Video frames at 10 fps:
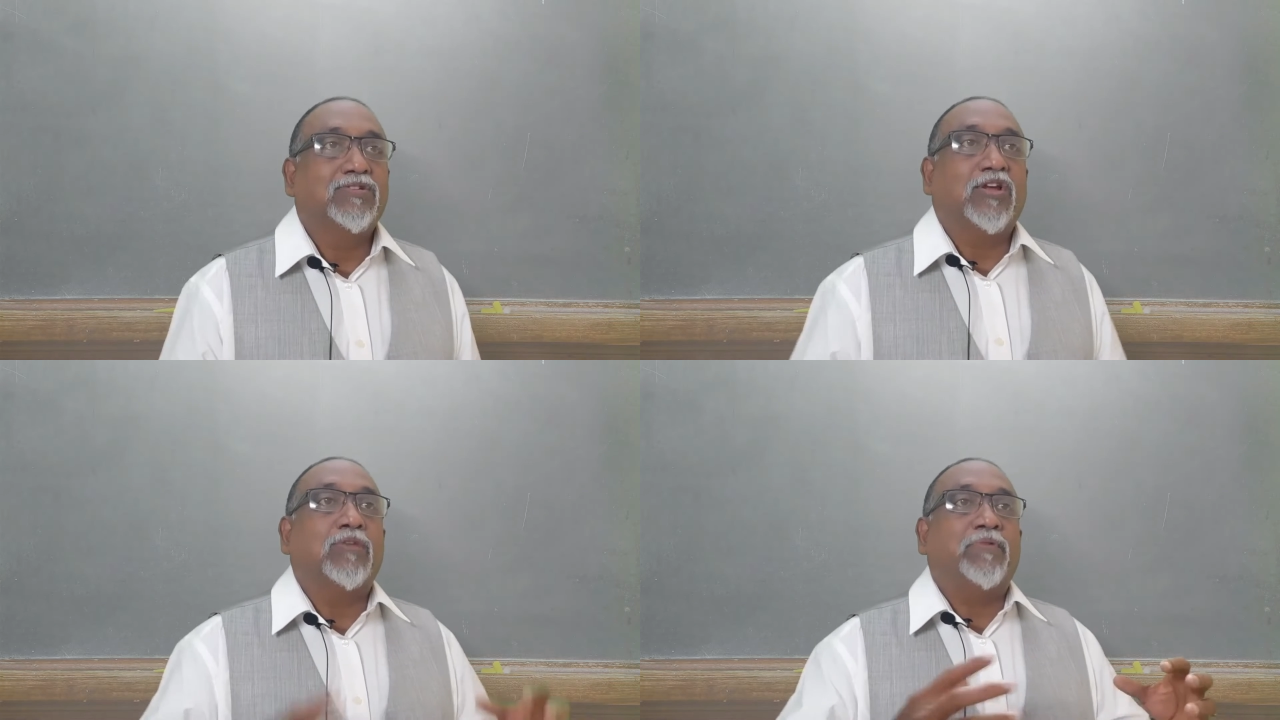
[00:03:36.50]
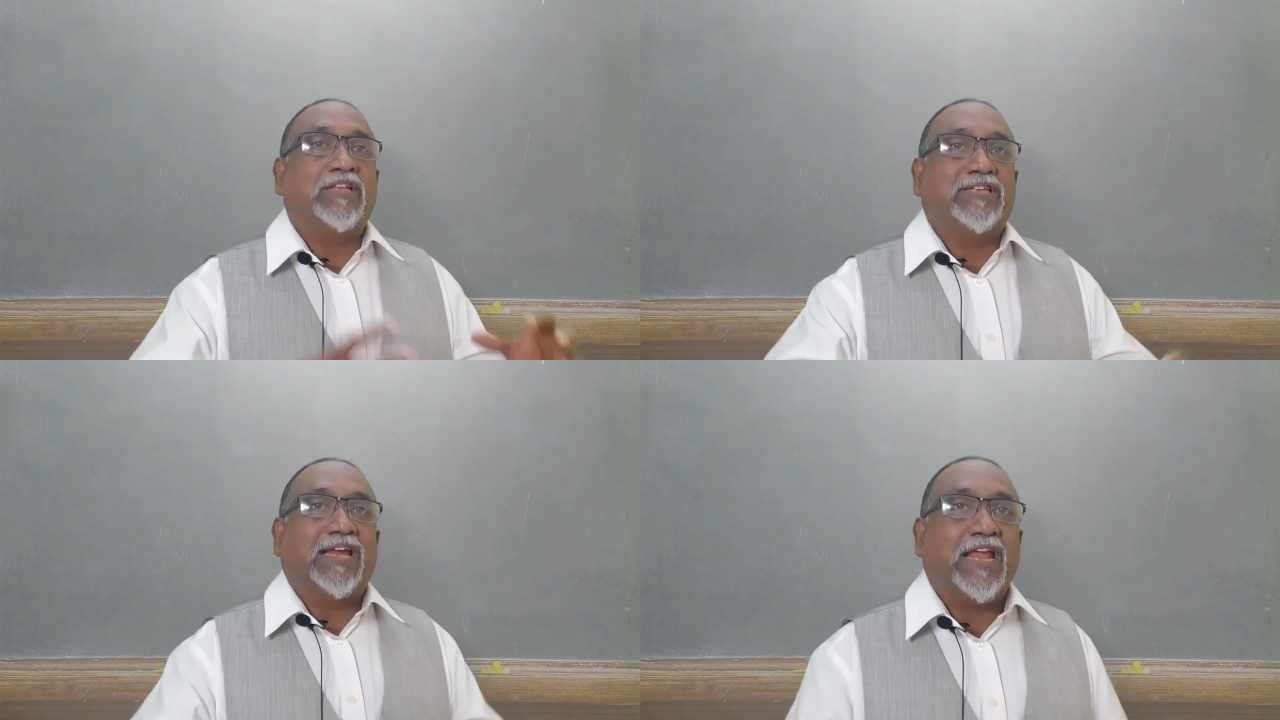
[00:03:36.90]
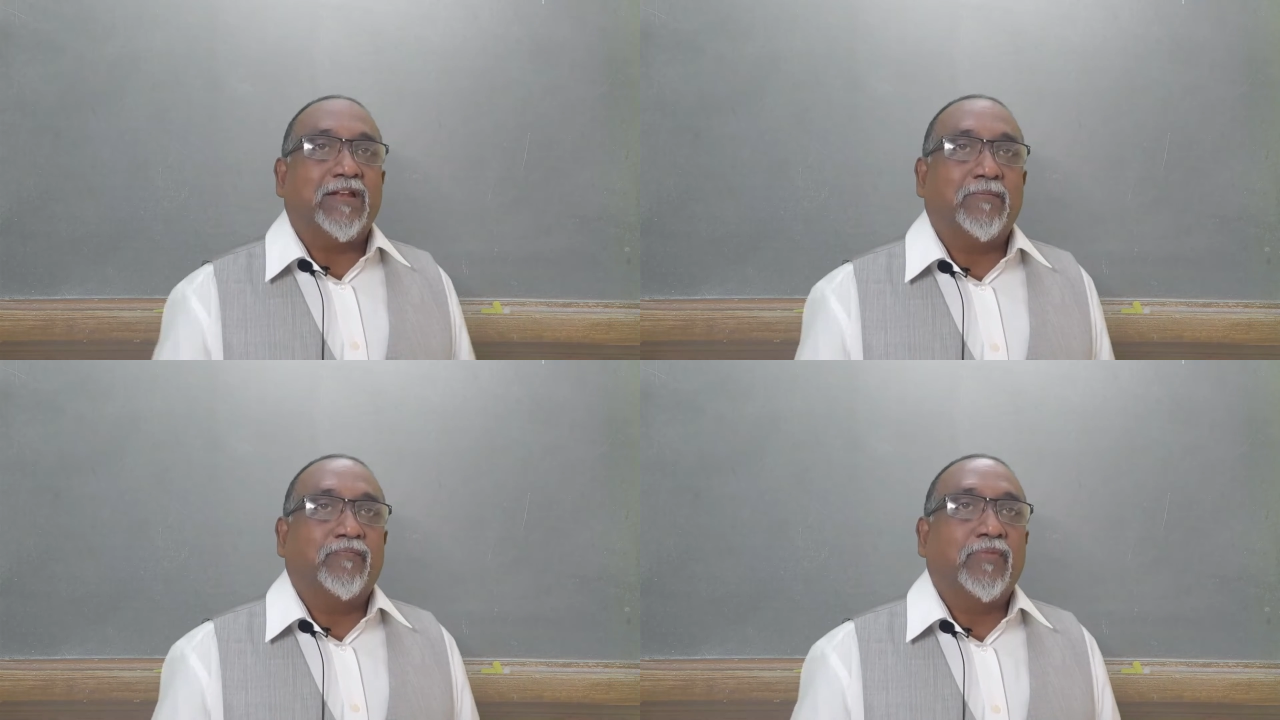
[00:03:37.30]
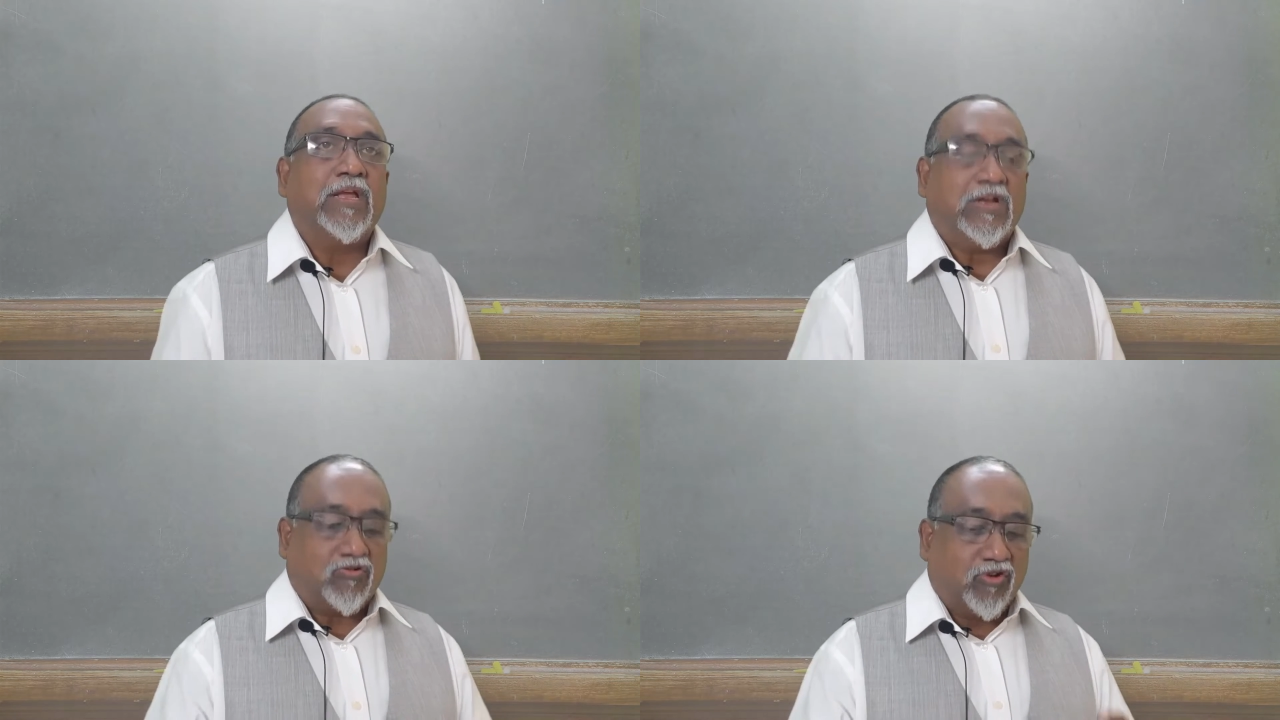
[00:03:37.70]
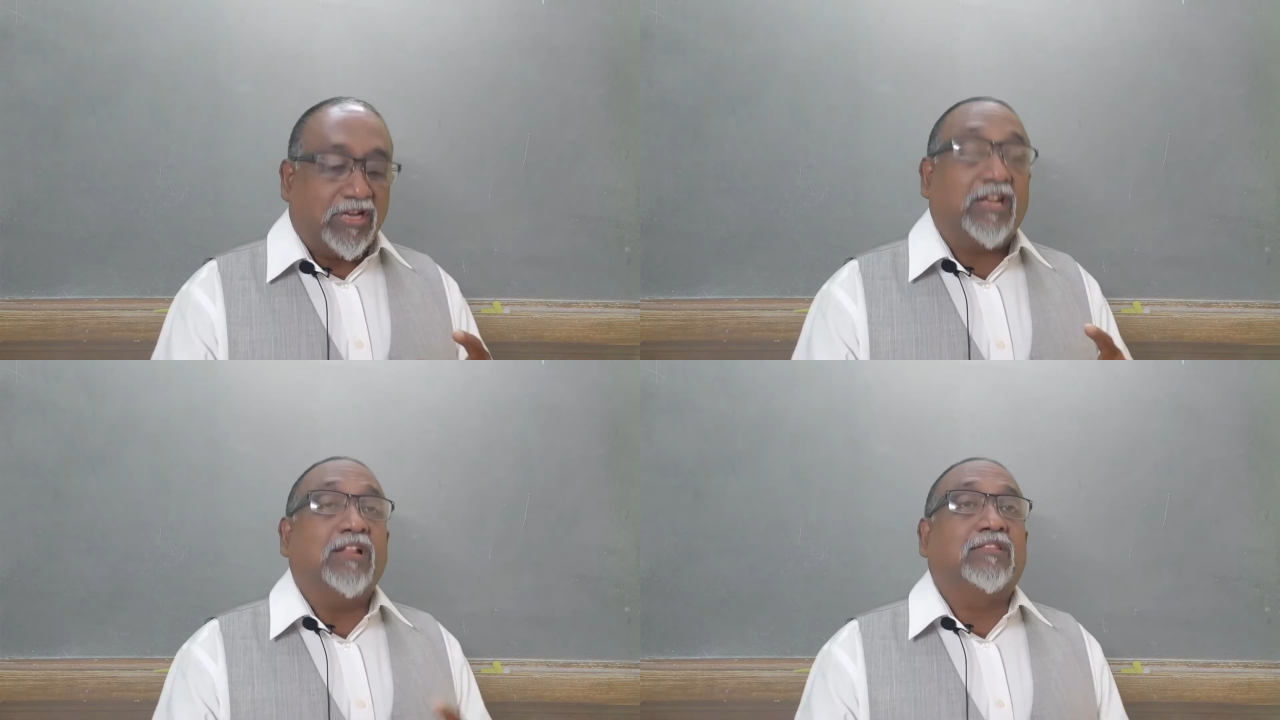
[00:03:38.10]
I repeat this again.
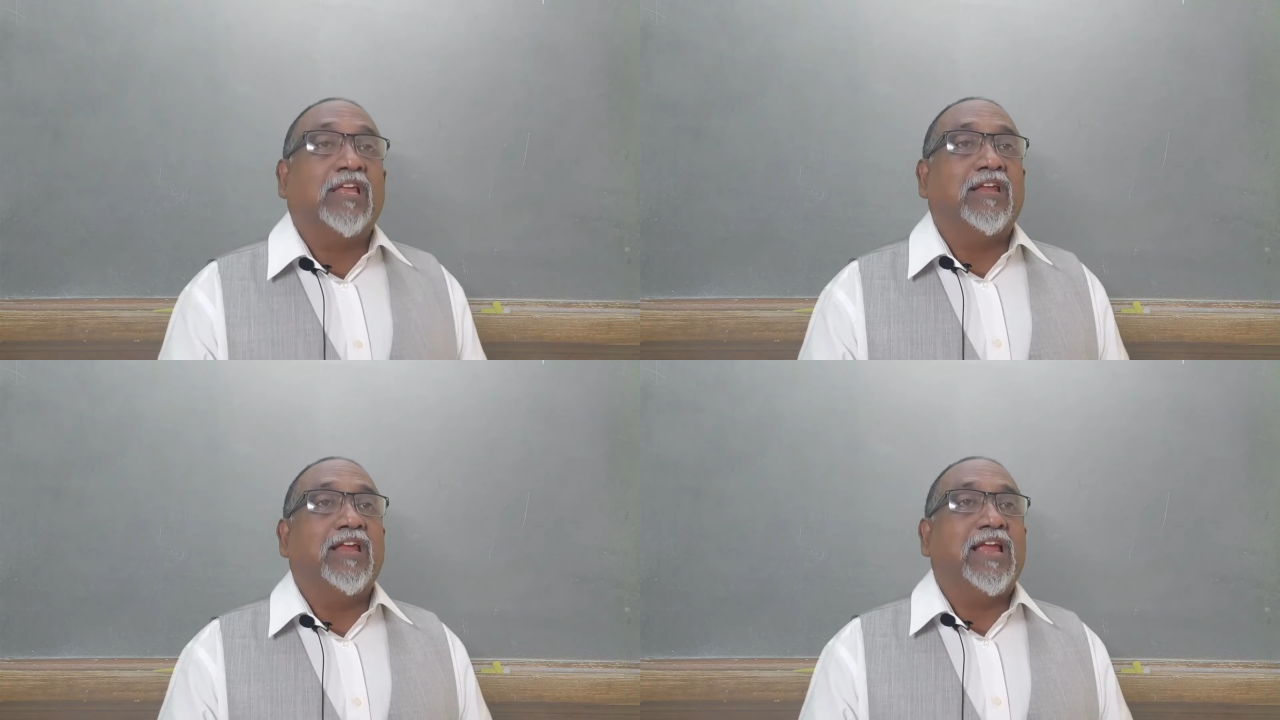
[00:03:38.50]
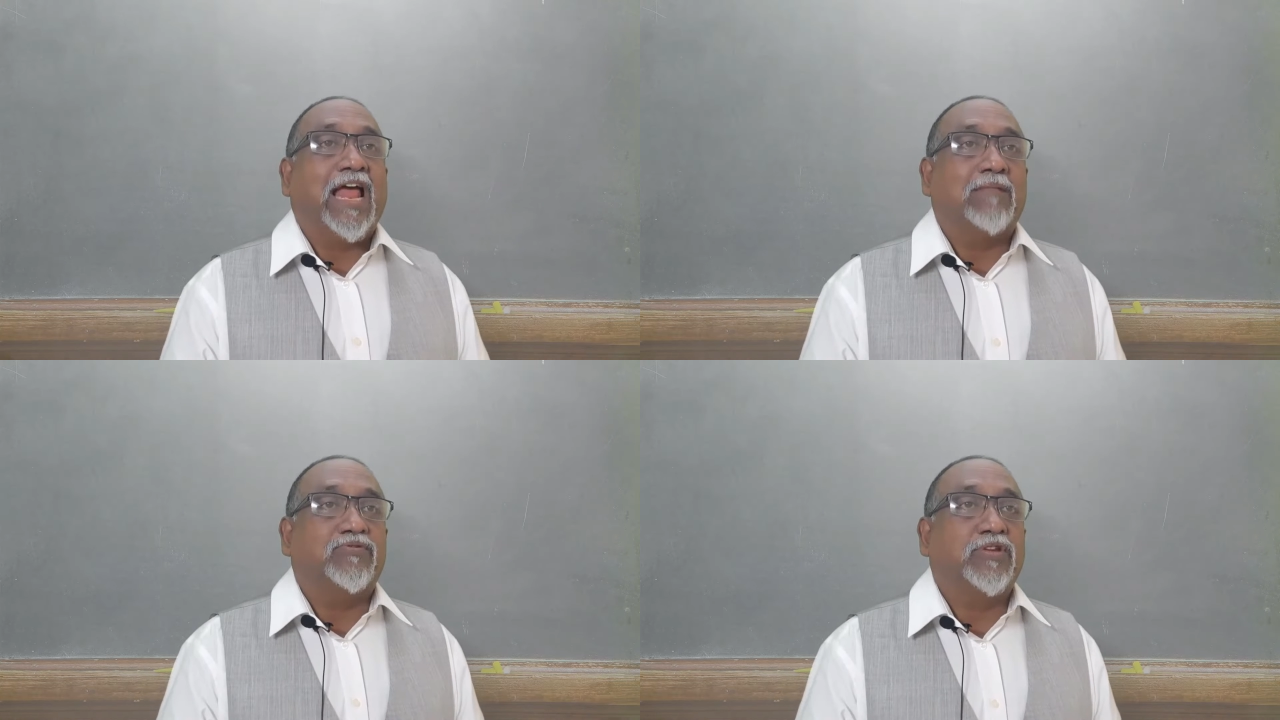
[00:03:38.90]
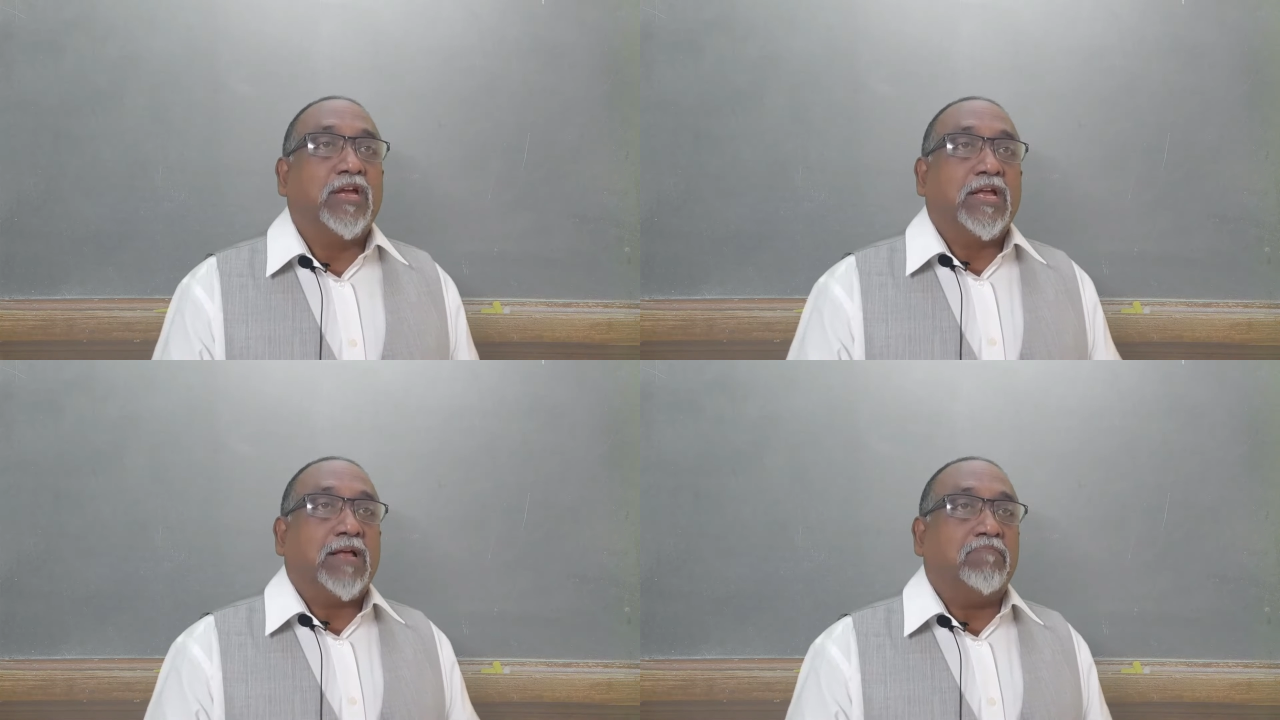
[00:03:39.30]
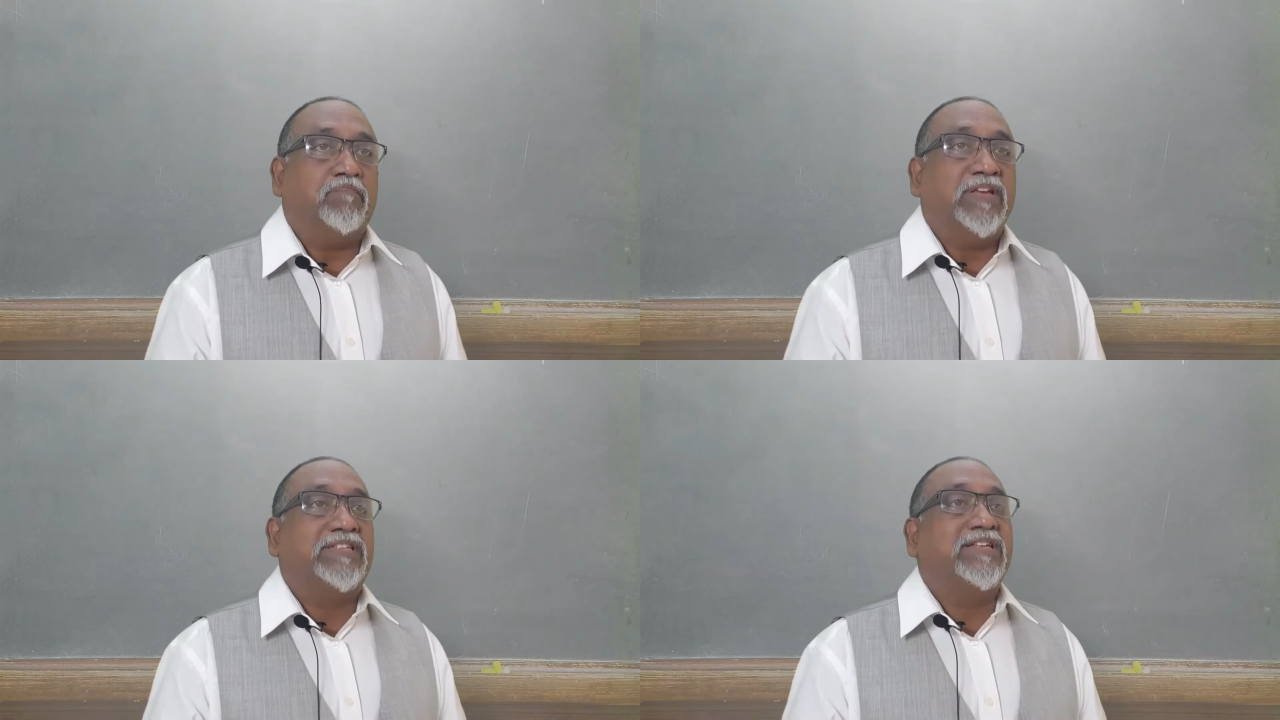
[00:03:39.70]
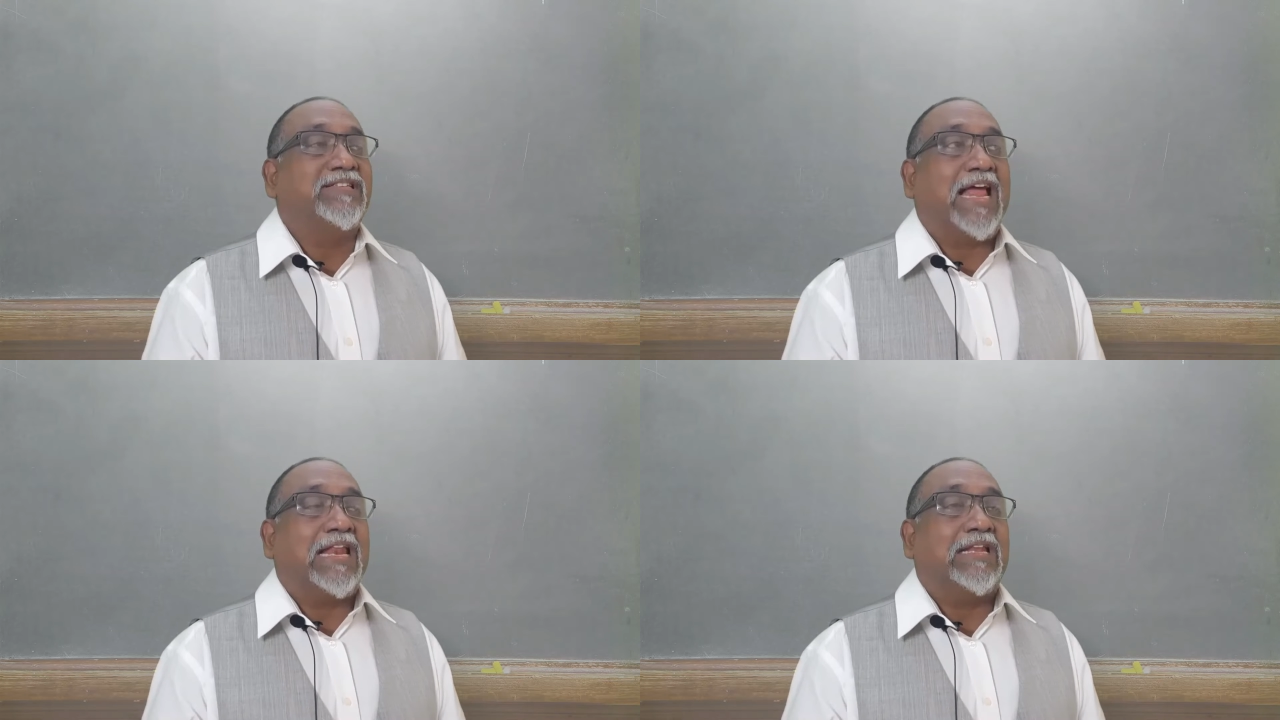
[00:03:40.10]
Critical thinking helps a
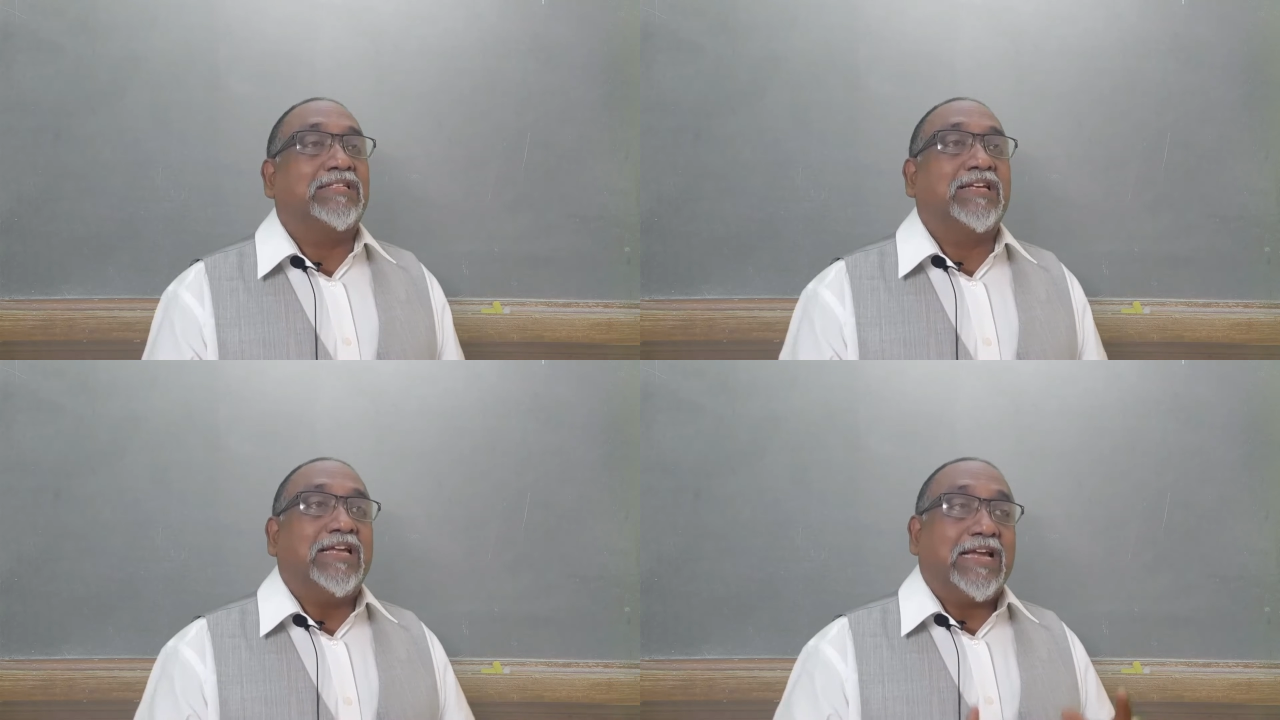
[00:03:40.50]
business analyst